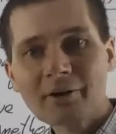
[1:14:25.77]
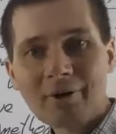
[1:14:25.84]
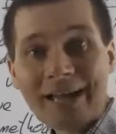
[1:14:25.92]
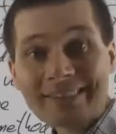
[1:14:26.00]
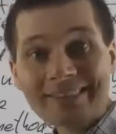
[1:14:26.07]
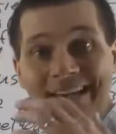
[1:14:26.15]

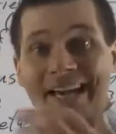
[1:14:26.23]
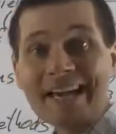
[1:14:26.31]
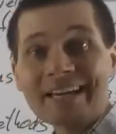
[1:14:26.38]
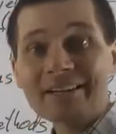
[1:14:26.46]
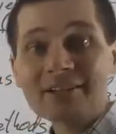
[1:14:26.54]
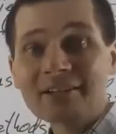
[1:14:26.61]
at the
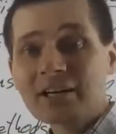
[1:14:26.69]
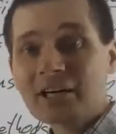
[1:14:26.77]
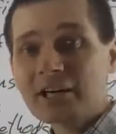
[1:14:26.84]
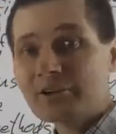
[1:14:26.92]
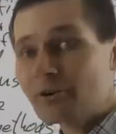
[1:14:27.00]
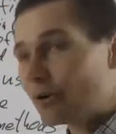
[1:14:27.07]
end,
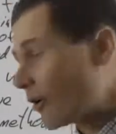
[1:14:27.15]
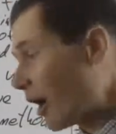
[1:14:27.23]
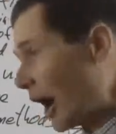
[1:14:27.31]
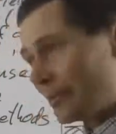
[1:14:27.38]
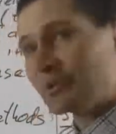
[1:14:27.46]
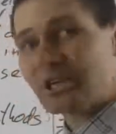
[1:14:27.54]
your
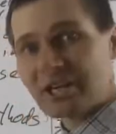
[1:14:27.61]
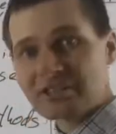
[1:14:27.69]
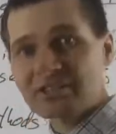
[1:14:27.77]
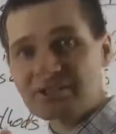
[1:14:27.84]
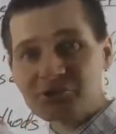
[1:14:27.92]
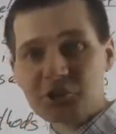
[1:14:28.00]
object
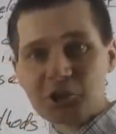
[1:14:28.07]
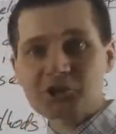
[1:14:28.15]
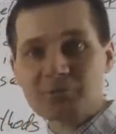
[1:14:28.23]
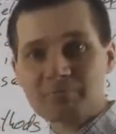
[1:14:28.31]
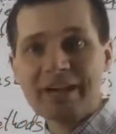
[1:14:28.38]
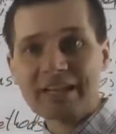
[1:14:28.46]
is
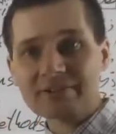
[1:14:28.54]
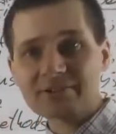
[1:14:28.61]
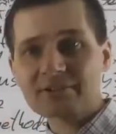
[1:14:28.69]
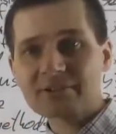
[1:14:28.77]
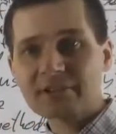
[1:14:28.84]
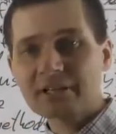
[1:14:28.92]
just
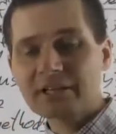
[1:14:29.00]
bits.